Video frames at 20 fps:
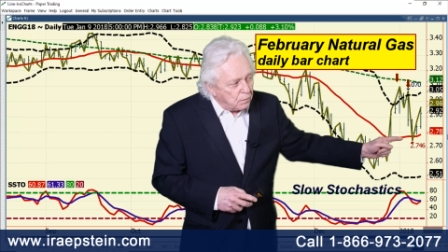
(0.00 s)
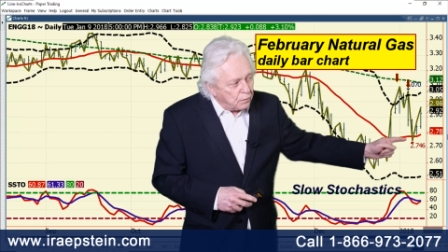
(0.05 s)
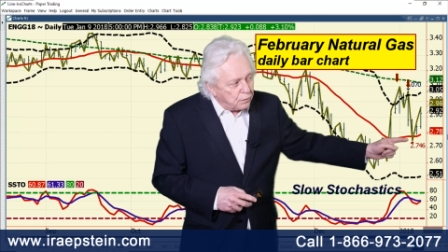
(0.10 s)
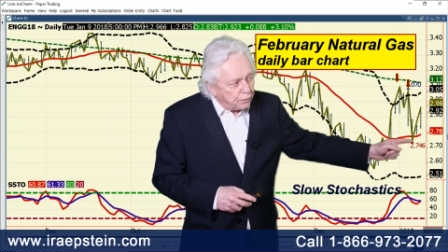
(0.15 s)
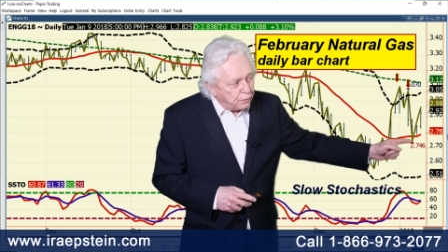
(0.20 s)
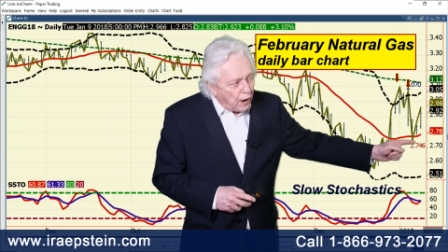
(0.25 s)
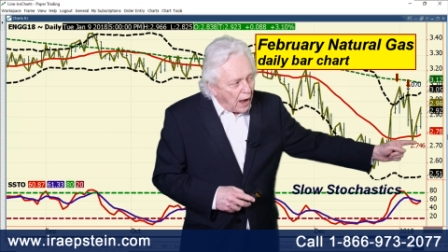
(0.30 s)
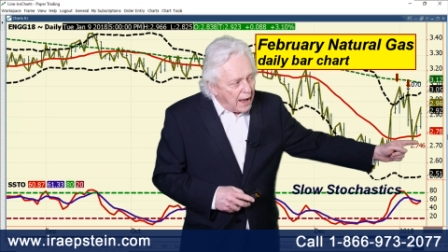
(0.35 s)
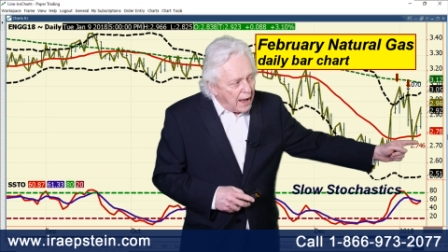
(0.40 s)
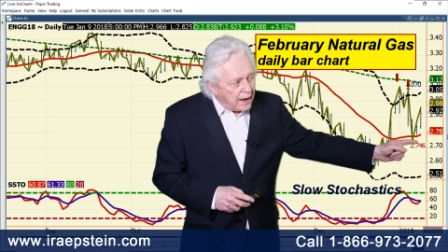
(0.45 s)

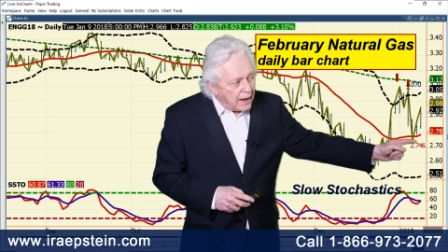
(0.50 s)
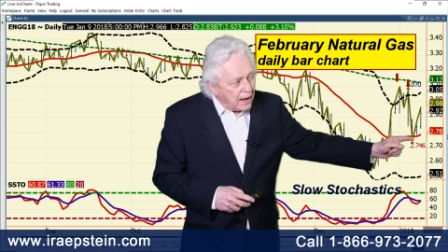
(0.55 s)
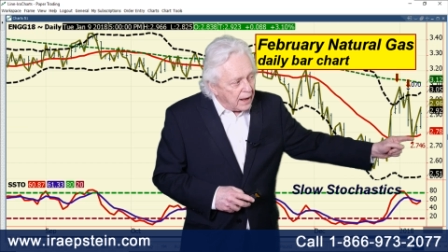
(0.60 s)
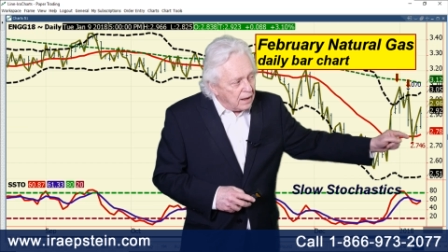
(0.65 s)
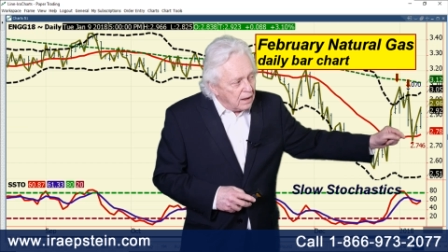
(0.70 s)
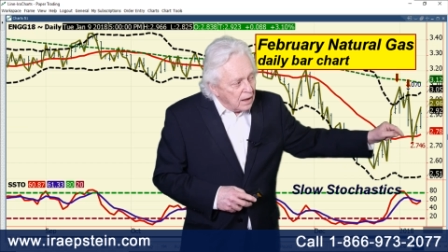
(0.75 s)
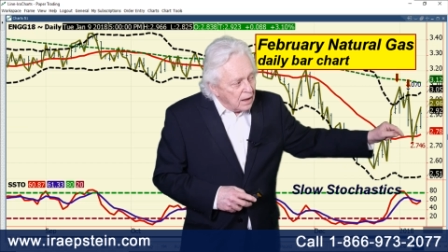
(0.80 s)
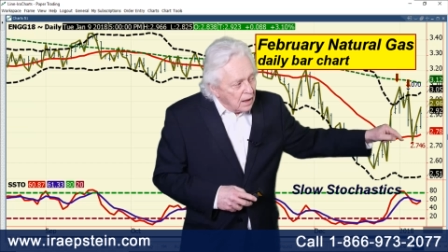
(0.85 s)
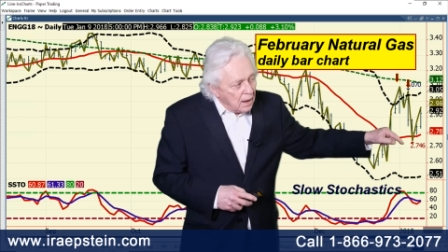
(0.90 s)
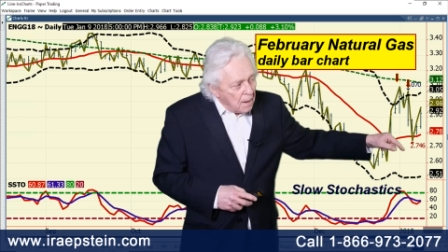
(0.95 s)
Friday
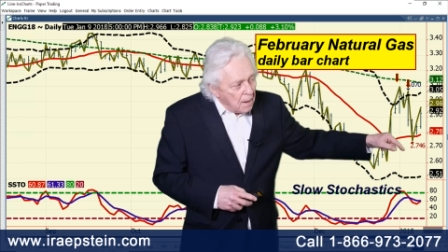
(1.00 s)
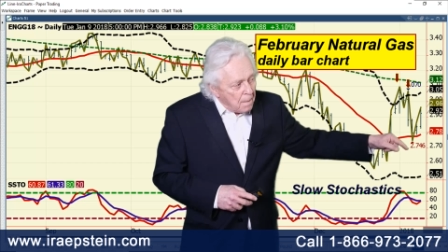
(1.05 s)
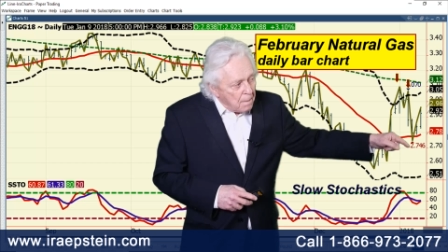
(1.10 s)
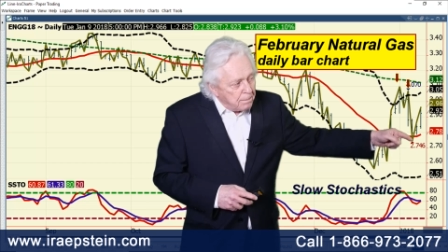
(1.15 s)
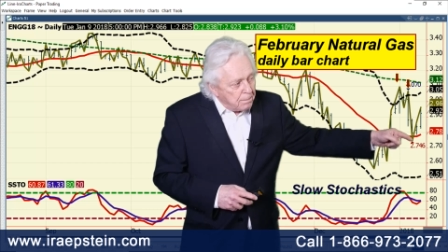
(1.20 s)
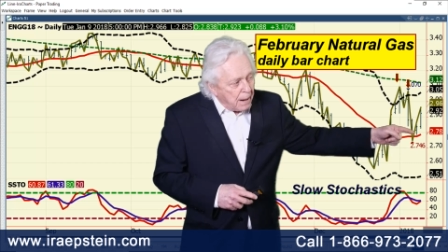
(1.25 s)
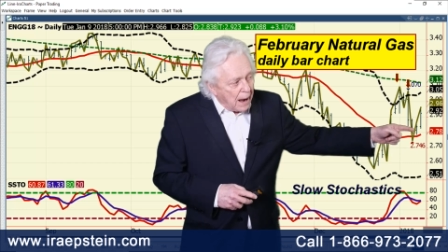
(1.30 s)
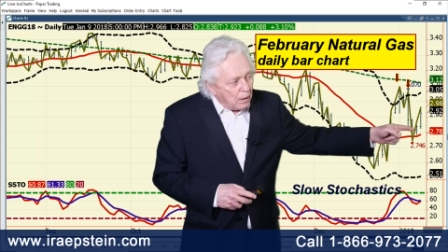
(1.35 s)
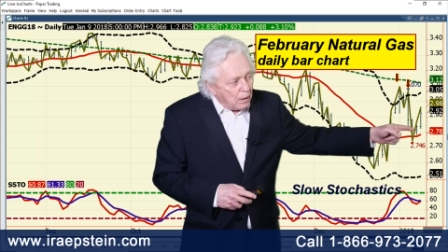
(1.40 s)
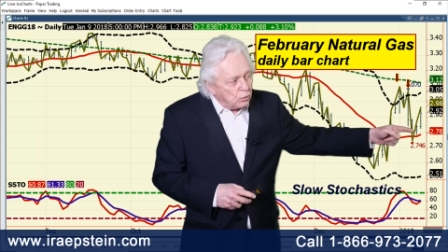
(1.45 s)

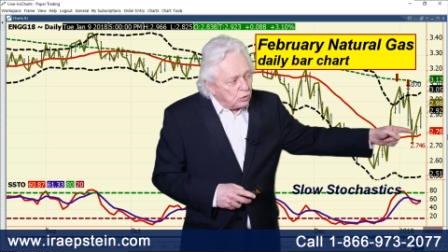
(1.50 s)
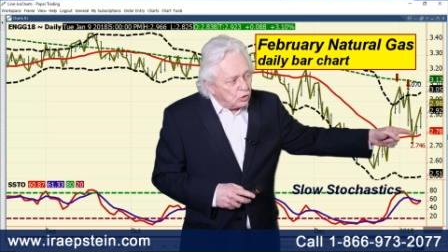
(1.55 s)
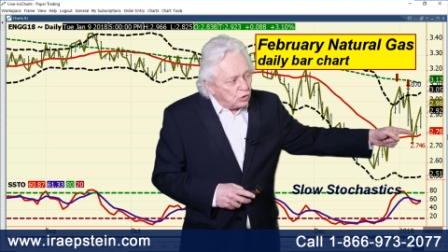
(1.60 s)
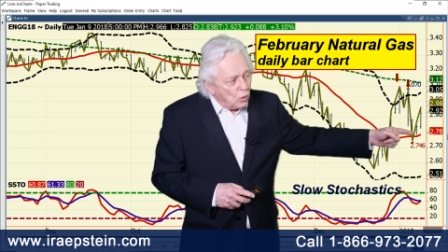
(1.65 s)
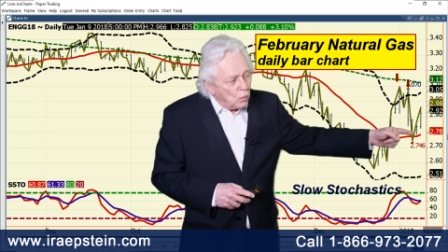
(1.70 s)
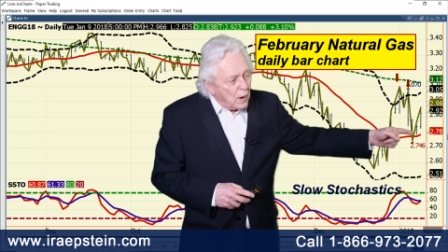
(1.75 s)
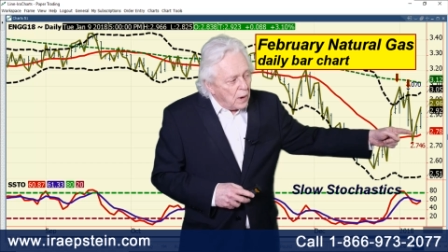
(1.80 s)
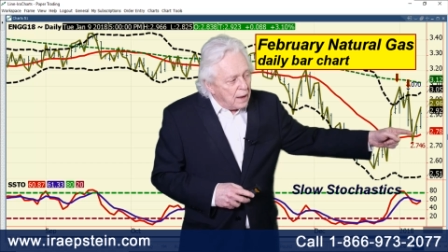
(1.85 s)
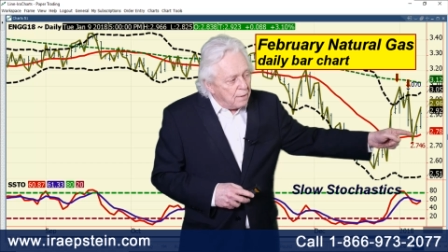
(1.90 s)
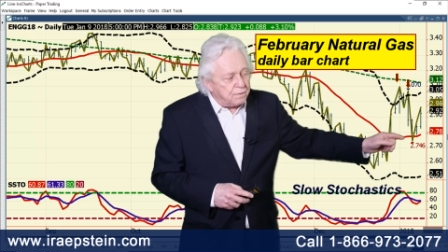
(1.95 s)
bounced
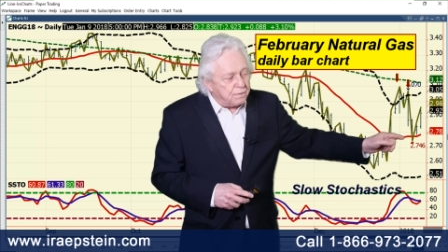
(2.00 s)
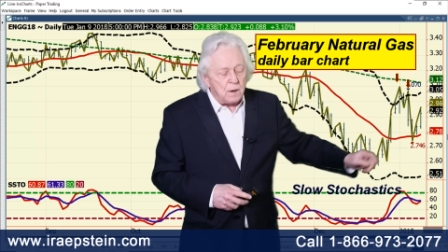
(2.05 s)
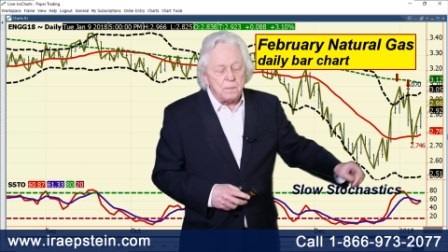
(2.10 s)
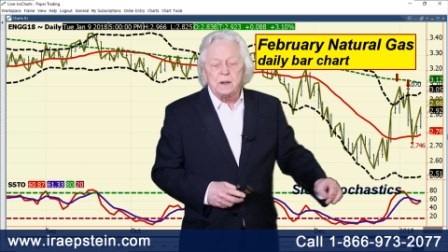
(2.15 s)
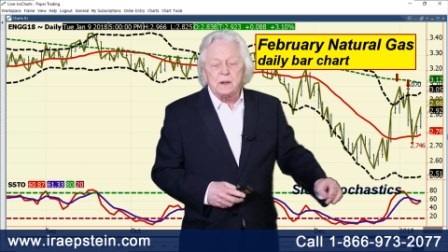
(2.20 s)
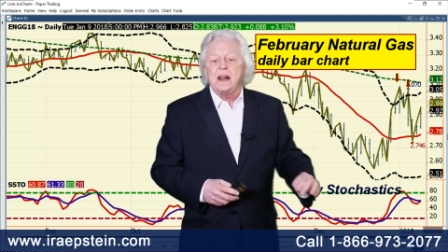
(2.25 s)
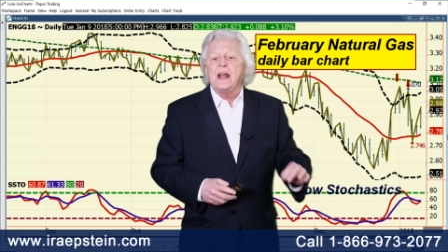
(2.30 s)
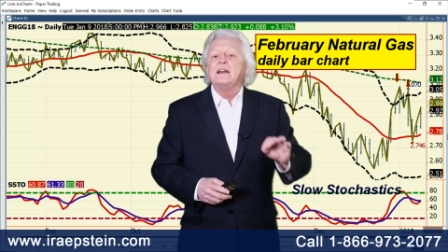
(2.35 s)
away from it,